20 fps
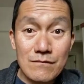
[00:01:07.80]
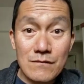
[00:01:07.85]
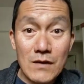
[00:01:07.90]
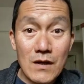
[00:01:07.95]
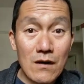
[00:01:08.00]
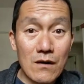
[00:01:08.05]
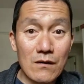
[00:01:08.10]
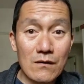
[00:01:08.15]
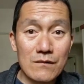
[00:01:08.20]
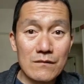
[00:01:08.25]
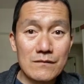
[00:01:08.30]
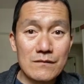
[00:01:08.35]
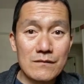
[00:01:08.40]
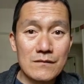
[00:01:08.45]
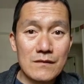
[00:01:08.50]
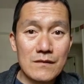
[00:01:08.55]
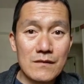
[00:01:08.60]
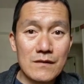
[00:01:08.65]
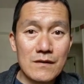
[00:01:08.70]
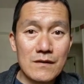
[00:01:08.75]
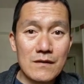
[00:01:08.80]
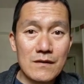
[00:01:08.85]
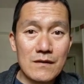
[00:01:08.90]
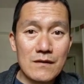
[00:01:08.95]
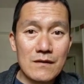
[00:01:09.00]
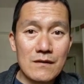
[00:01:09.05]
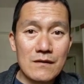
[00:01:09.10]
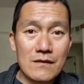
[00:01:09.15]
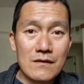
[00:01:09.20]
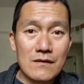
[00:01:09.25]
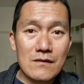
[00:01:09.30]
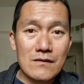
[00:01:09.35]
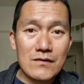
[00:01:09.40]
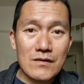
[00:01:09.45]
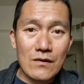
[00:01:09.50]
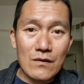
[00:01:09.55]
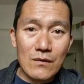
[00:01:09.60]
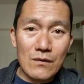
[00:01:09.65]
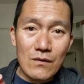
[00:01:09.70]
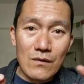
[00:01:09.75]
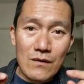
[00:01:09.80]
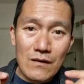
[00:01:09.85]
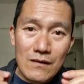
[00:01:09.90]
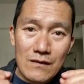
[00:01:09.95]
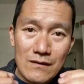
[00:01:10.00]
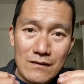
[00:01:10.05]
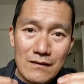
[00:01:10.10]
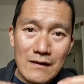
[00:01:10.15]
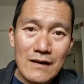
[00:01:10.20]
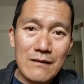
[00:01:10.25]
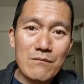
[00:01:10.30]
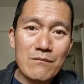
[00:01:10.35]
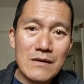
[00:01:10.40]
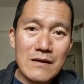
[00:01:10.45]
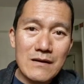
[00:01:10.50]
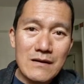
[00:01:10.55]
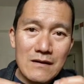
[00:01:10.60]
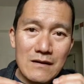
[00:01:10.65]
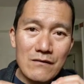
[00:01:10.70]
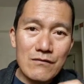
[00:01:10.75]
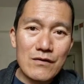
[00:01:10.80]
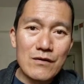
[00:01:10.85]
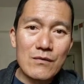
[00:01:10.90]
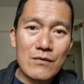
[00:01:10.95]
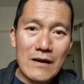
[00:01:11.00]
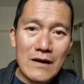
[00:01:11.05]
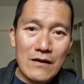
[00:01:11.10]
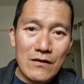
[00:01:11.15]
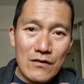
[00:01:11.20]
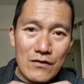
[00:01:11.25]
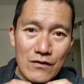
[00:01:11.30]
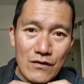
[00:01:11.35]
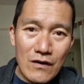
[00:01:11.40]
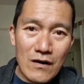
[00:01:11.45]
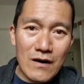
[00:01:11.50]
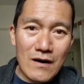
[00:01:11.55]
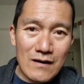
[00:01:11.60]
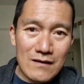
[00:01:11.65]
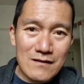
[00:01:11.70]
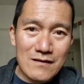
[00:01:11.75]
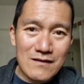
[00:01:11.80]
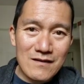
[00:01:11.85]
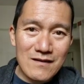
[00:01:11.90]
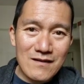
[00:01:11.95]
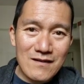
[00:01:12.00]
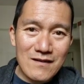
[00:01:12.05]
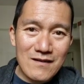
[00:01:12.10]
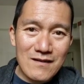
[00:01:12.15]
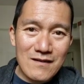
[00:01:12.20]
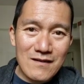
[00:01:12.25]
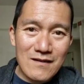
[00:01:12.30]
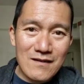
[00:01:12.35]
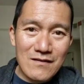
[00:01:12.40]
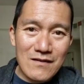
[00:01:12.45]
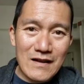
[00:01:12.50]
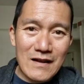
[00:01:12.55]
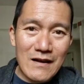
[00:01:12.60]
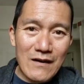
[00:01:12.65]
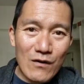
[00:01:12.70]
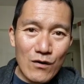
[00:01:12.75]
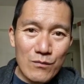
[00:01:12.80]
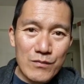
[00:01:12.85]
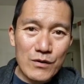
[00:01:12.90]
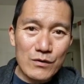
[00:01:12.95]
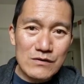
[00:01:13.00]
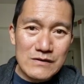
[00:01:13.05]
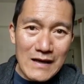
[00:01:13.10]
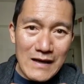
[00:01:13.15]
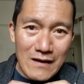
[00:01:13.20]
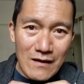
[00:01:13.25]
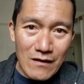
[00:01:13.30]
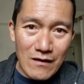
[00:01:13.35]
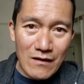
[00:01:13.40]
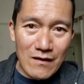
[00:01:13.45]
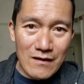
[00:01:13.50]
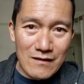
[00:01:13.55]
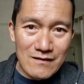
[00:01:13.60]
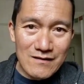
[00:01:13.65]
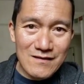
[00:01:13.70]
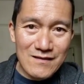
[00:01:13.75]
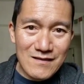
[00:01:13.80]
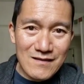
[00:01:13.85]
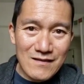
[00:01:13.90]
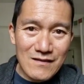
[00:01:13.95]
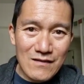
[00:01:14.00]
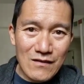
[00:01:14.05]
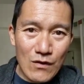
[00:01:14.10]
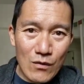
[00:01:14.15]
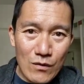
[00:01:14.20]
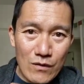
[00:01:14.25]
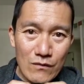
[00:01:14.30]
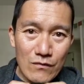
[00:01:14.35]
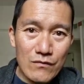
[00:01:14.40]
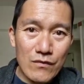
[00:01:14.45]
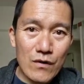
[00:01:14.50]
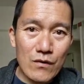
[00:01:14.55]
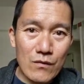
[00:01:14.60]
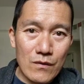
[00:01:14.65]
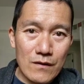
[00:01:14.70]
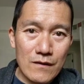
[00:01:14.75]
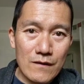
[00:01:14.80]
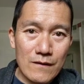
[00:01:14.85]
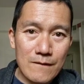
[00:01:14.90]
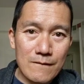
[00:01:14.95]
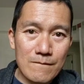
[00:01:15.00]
No. So let me give you a thought that I hope you'll take on going forward.